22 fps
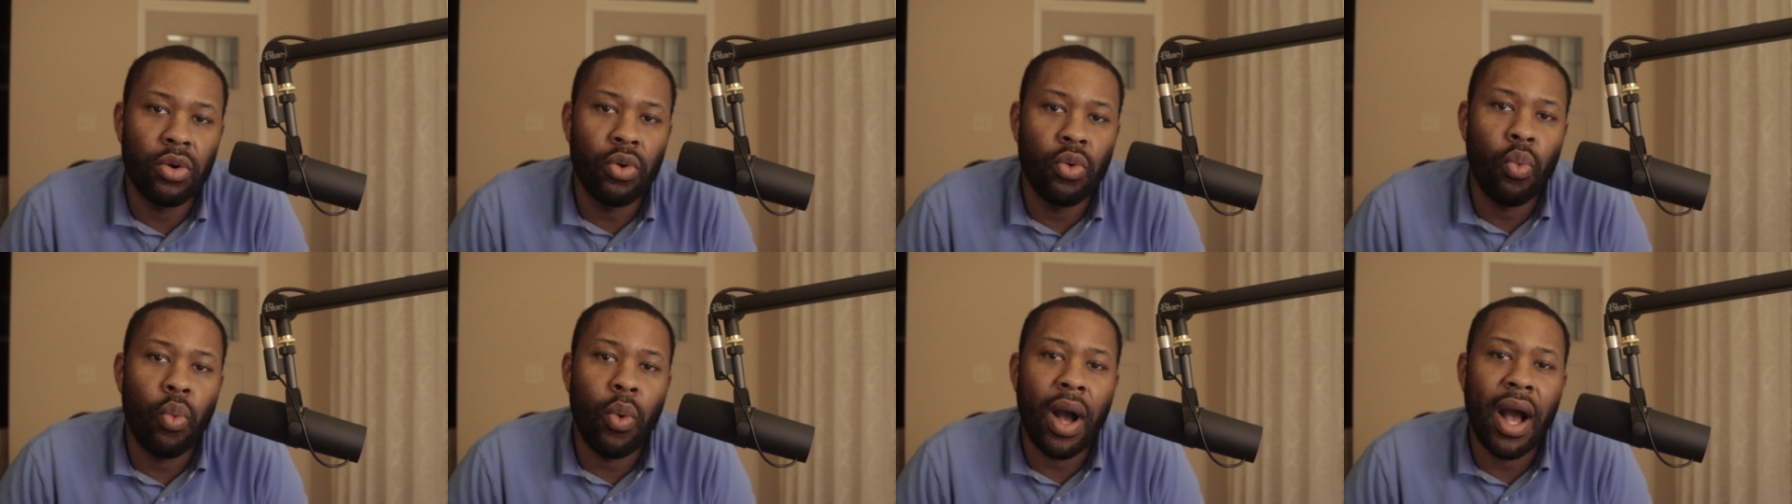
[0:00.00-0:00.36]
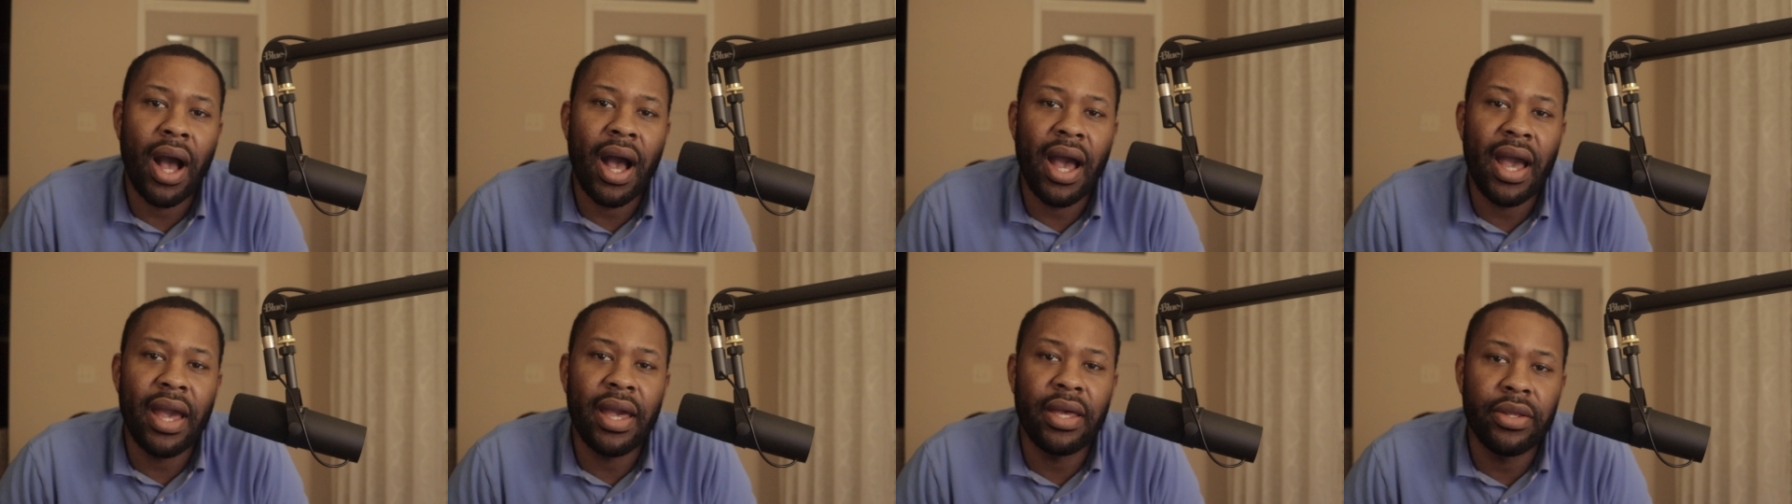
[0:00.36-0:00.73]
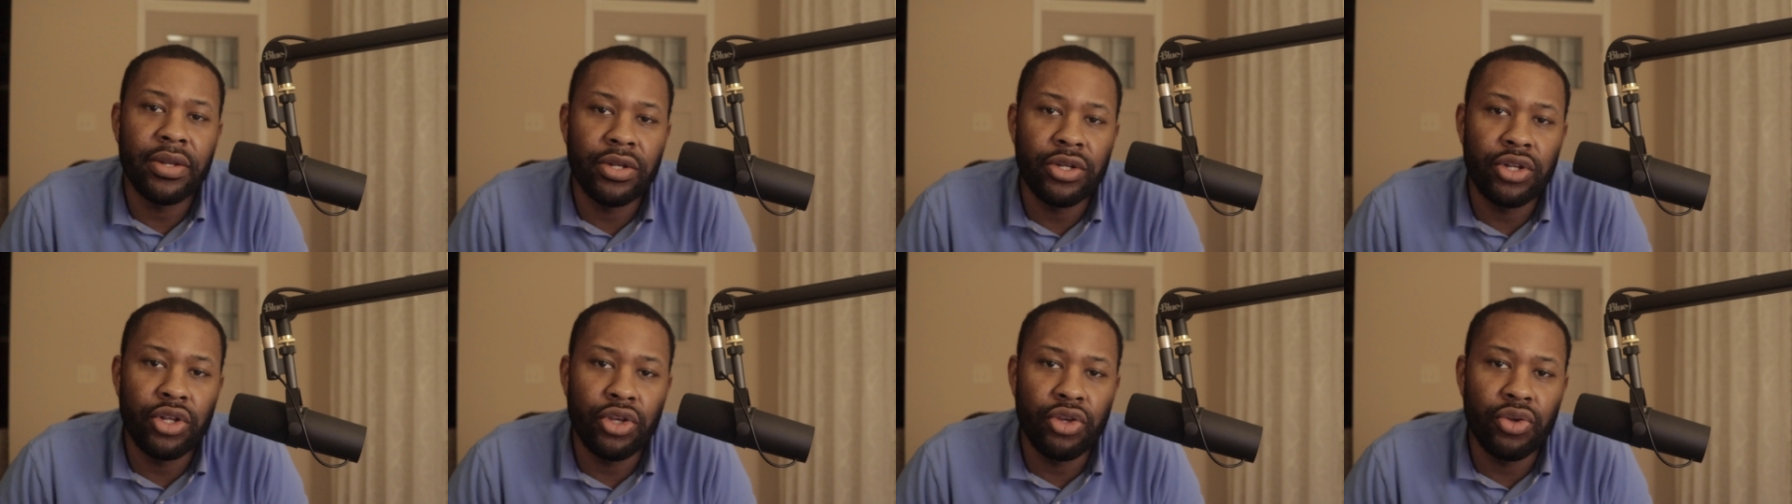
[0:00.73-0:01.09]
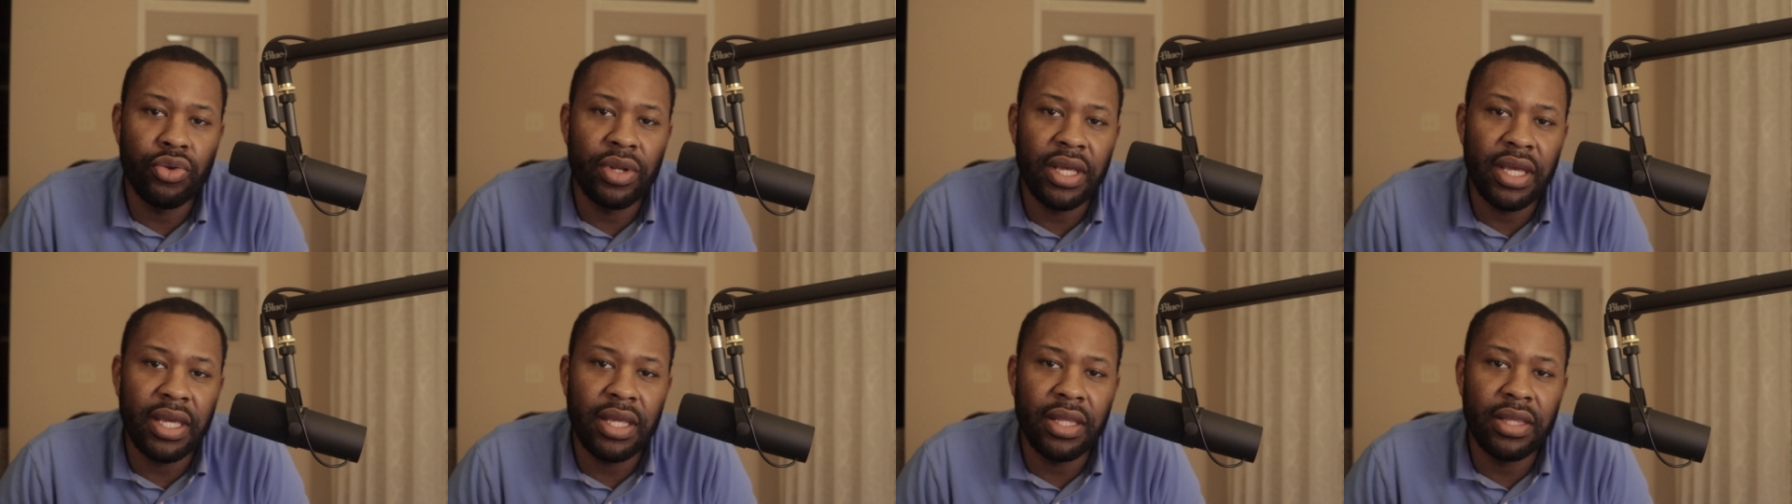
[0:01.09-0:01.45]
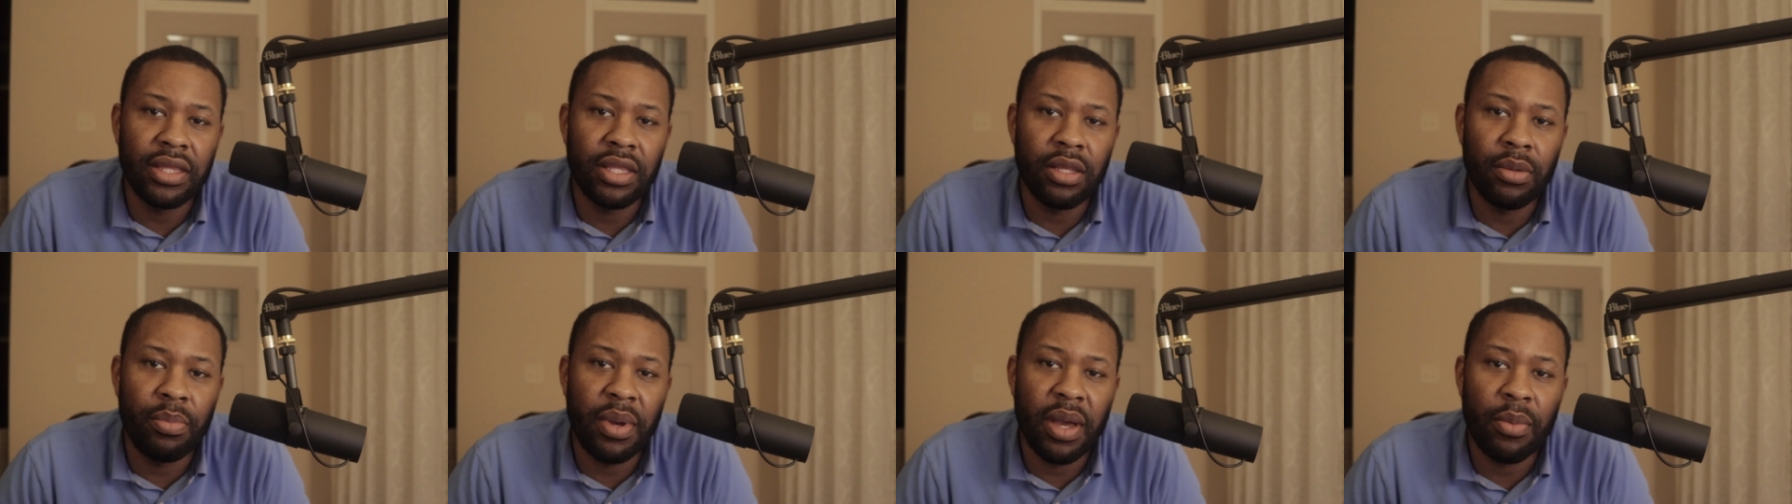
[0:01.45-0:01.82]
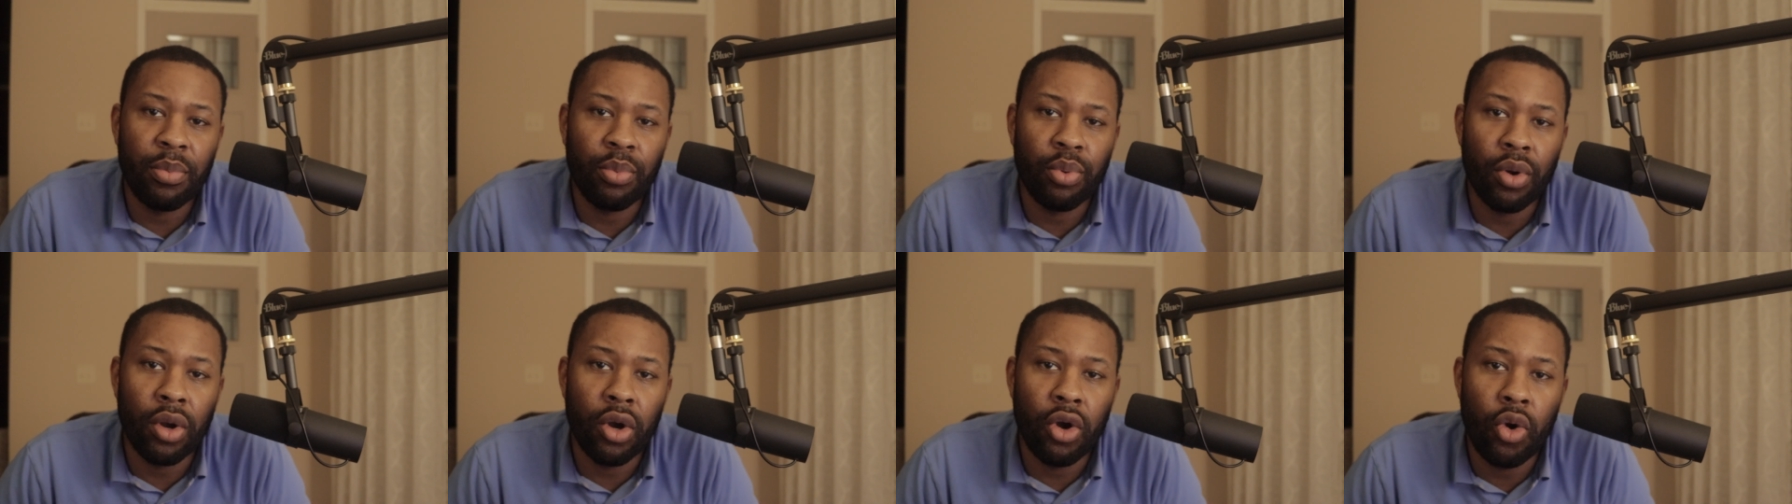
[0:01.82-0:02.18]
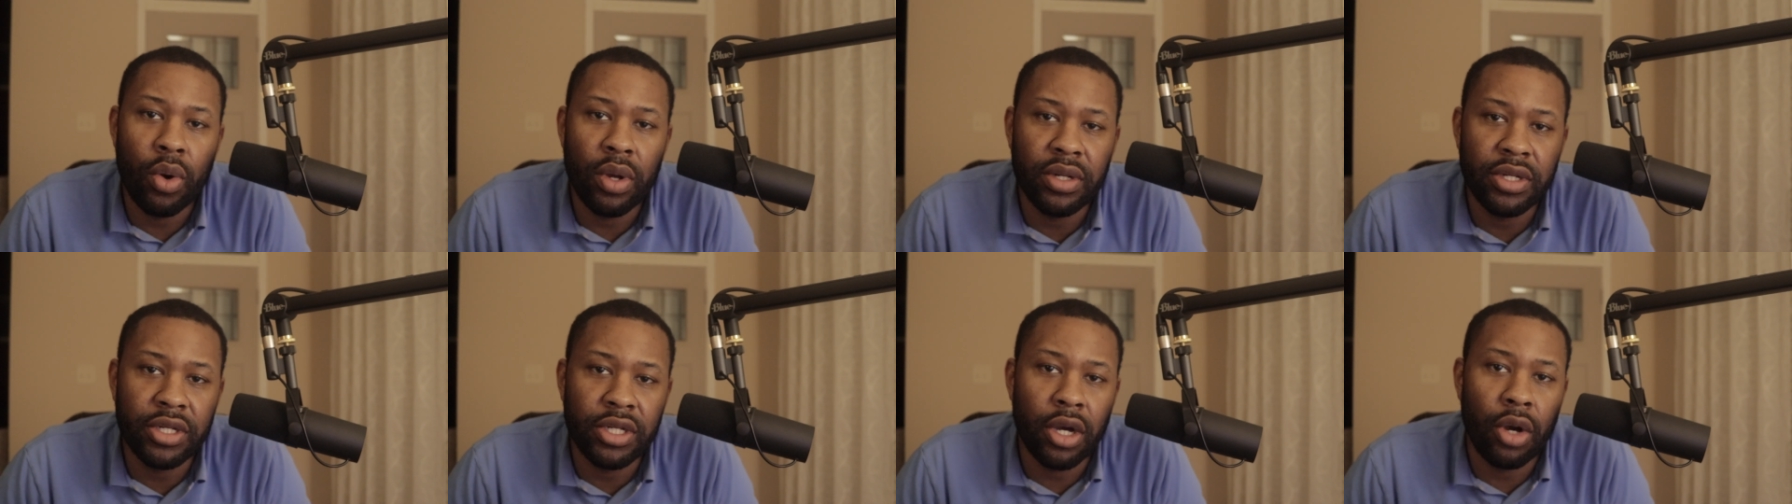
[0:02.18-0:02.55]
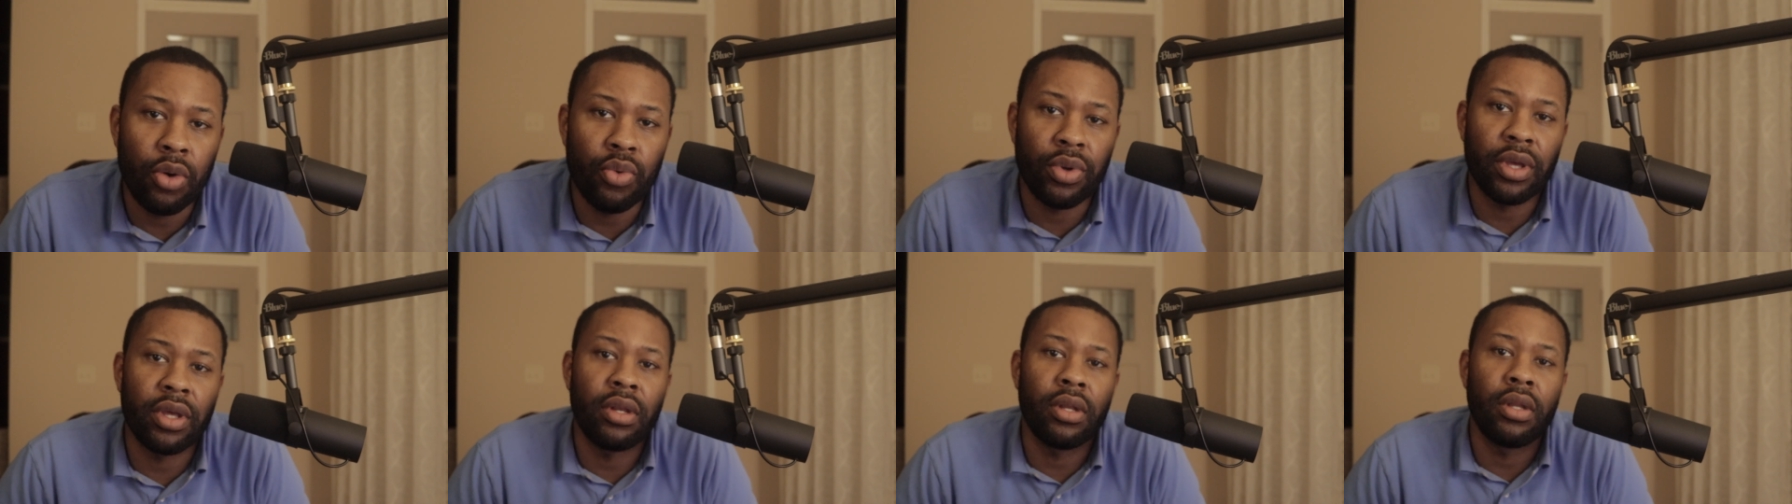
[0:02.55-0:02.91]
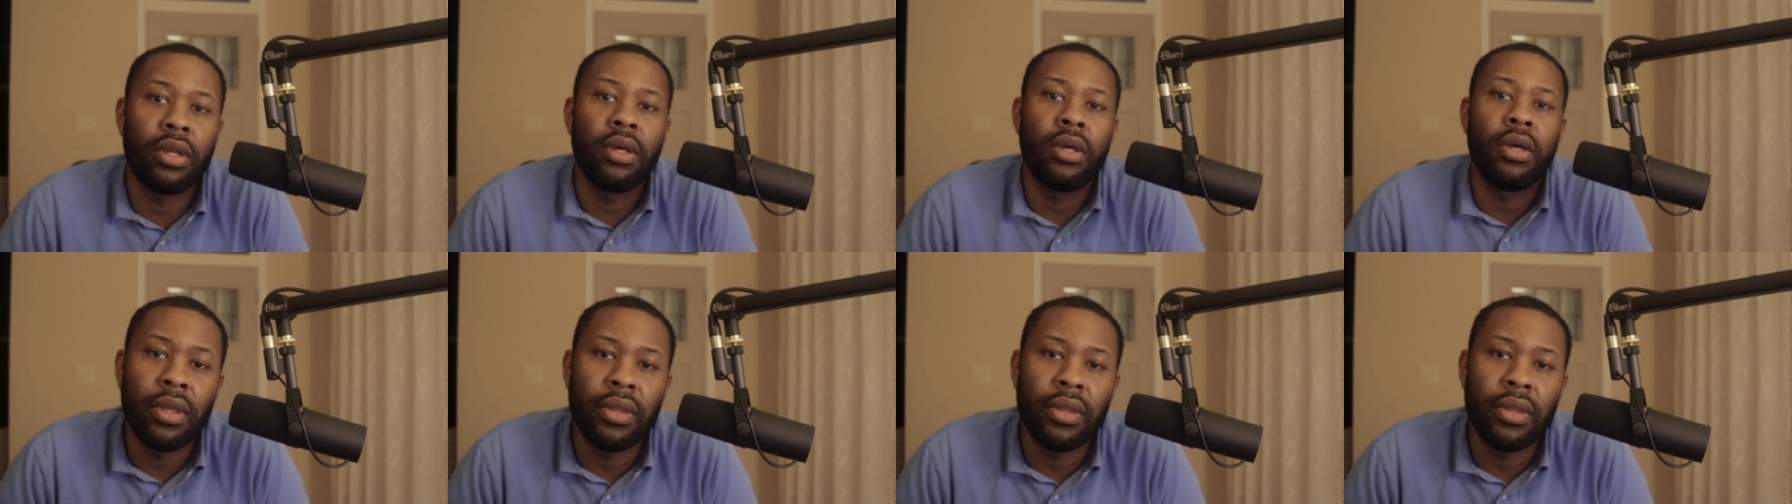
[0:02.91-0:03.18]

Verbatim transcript: why do you need the BEPRO token?